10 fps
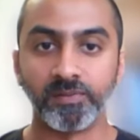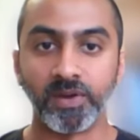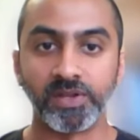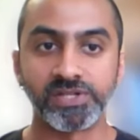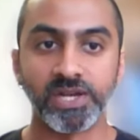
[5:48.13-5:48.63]
you
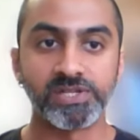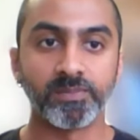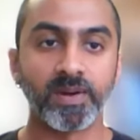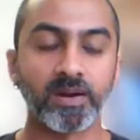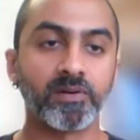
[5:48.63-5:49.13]
can change your
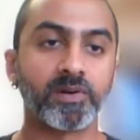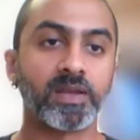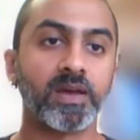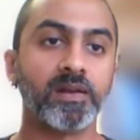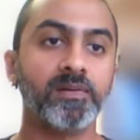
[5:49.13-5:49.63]
background
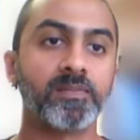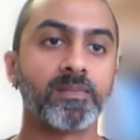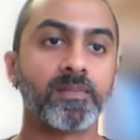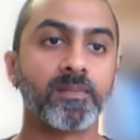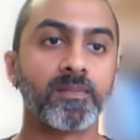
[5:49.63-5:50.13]
again.
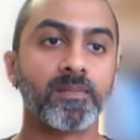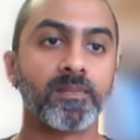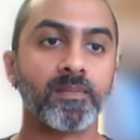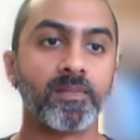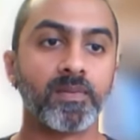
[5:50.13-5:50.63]

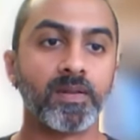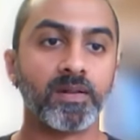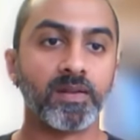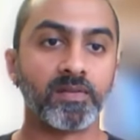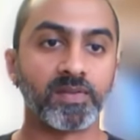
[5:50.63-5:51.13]

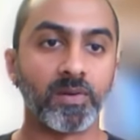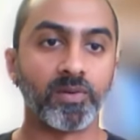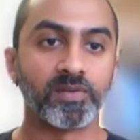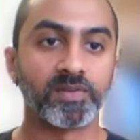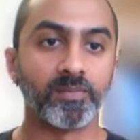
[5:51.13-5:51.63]
Let's say I
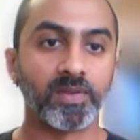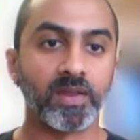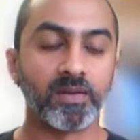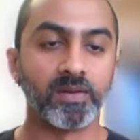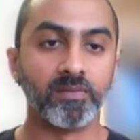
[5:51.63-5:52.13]
want
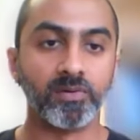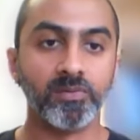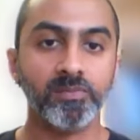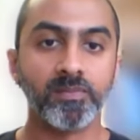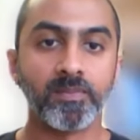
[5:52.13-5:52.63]
something in a room.